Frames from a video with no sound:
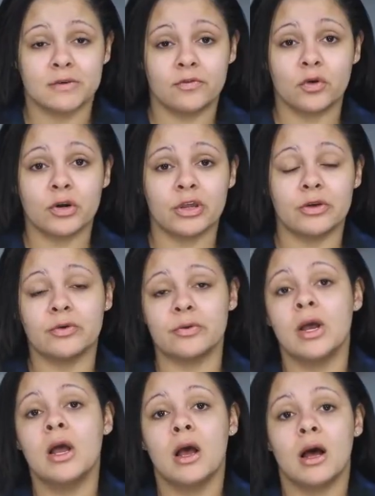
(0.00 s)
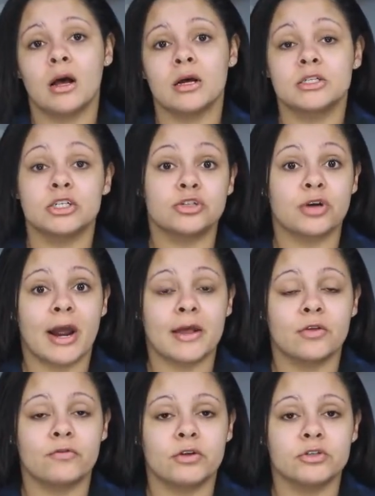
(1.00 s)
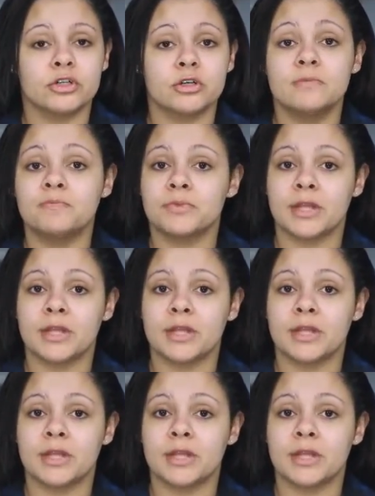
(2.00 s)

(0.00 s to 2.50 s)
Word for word: for you uh, to try in the future.